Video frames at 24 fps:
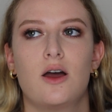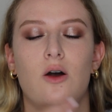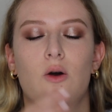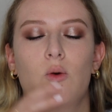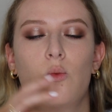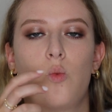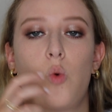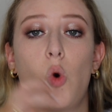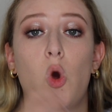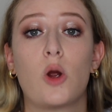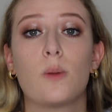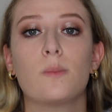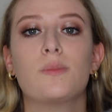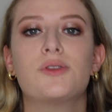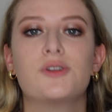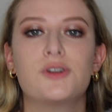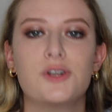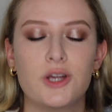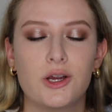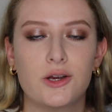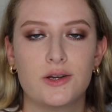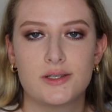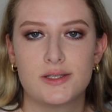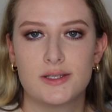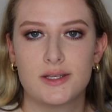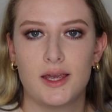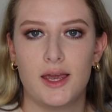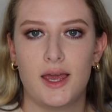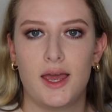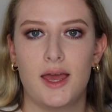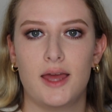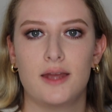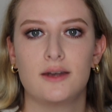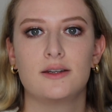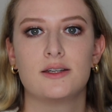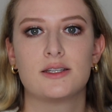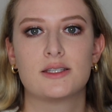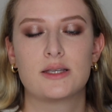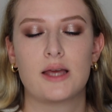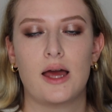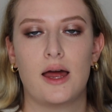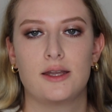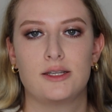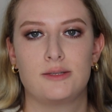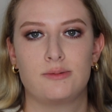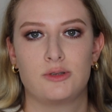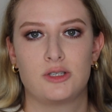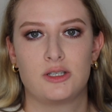warmth to your skin, and it's kind
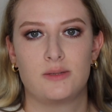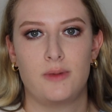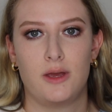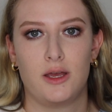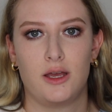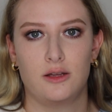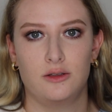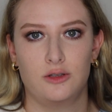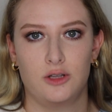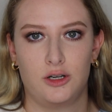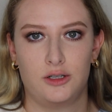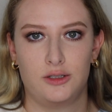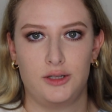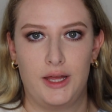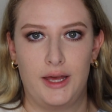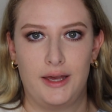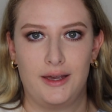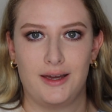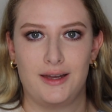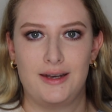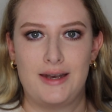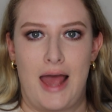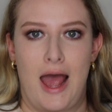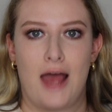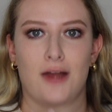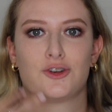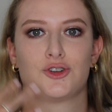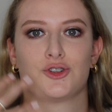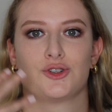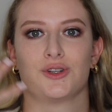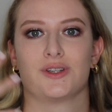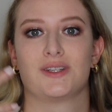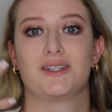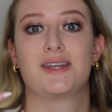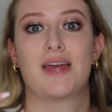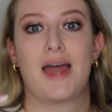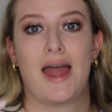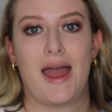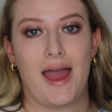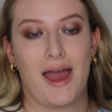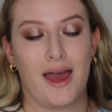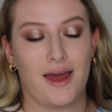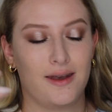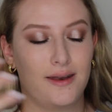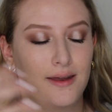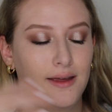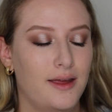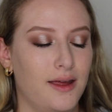of supposed to make it look like a natural
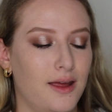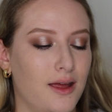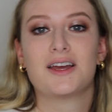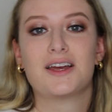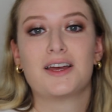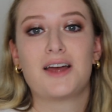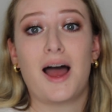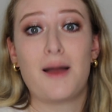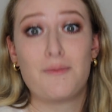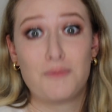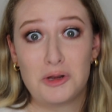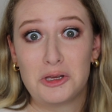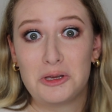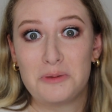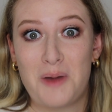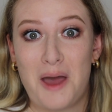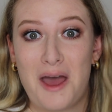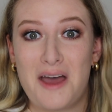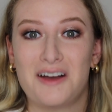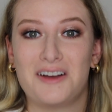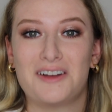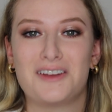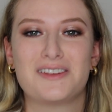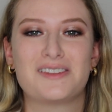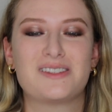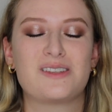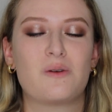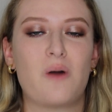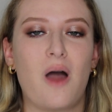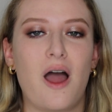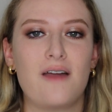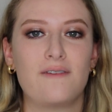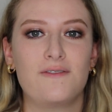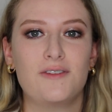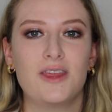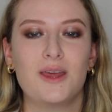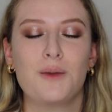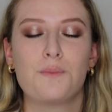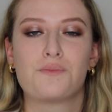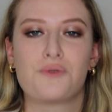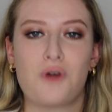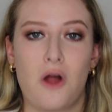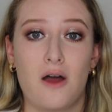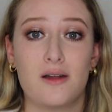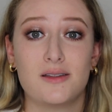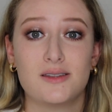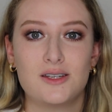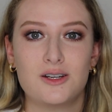tan. I'm really pale, so I feel like
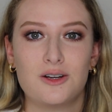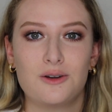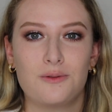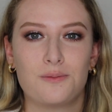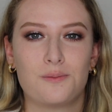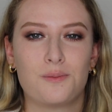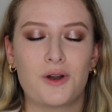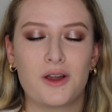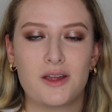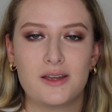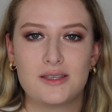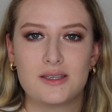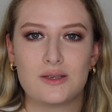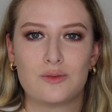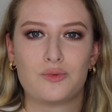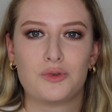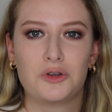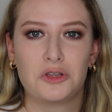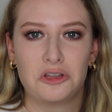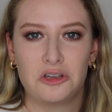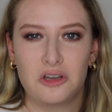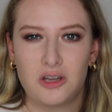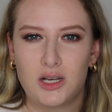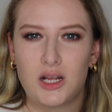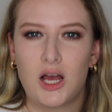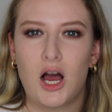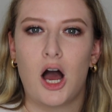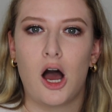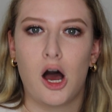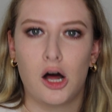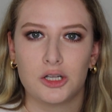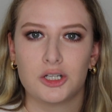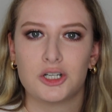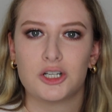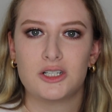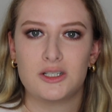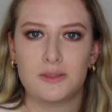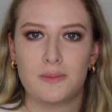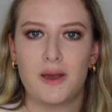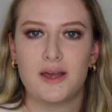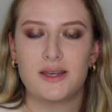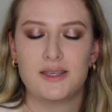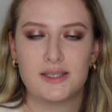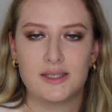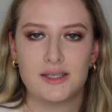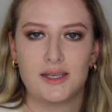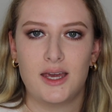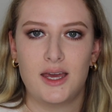bronzer brings really good color to my
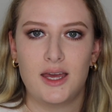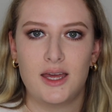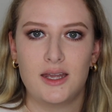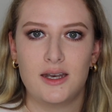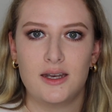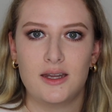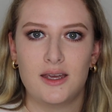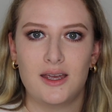skin